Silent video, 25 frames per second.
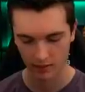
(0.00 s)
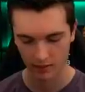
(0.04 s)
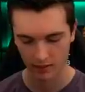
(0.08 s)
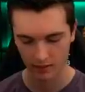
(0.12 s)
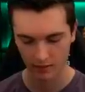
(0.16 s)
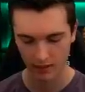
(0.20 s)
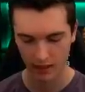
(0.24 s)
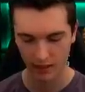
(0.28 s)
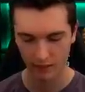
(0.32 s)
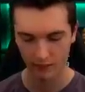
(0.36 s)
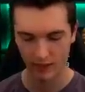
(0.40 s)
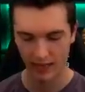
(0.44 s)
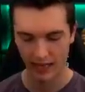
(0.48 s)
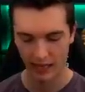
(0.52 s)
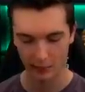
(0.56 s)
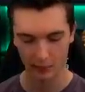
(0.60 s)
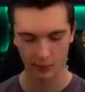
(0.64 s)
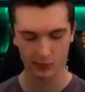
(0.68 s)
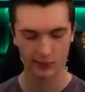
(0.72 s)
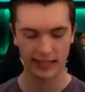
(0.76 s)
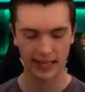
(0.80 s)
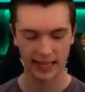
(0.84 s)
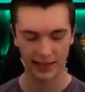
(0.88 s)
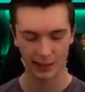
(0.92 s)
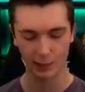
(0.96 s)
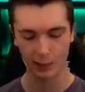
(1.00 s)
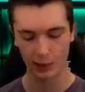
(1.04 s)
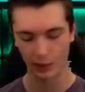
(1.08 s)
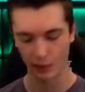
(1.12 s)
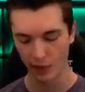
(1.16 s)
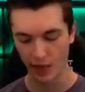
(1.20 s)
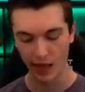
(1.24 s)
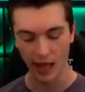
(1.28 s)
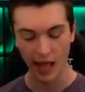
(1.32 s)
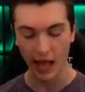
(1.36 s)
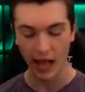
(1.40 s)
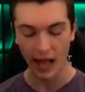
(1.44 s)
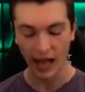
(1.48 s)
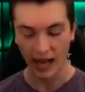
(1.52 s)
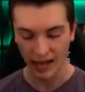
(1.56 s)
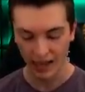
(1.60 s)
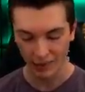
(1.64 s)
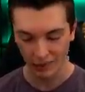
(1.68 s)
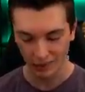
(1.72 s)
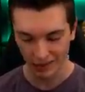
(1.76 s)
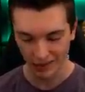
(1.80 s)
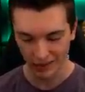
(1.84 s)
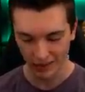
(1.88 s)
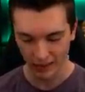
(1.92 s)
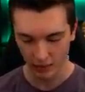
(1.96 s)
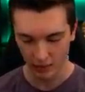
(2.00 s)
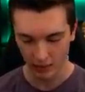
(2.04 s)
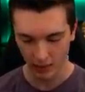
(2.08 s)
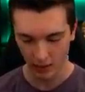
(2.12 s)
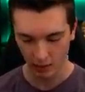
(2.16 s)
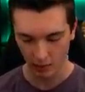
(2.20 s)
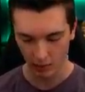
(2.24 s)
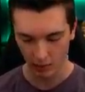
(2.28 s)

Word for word: a viable deck with? I really don't know.